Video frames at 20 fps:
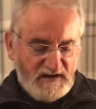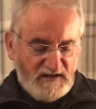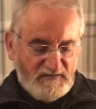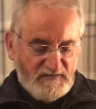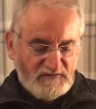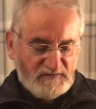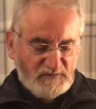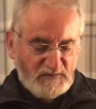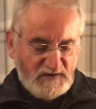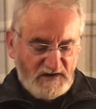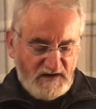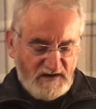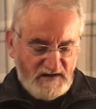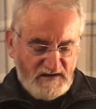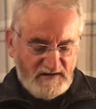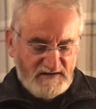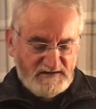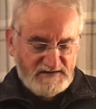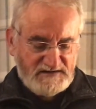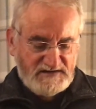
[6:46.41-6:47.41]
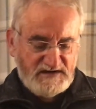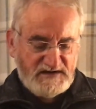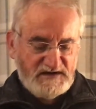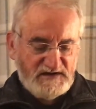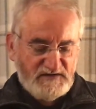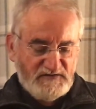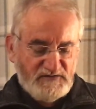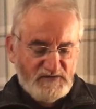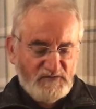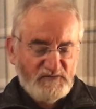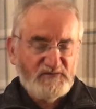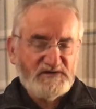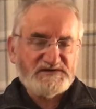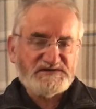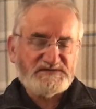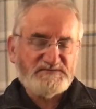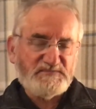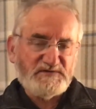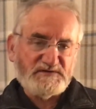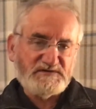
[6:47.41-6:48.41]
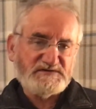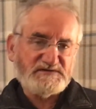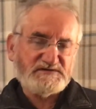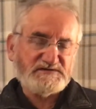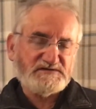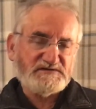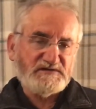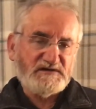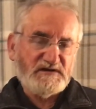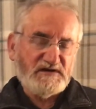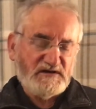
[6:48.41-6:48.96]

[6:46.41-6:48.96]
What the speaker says: that we can't hear the whispers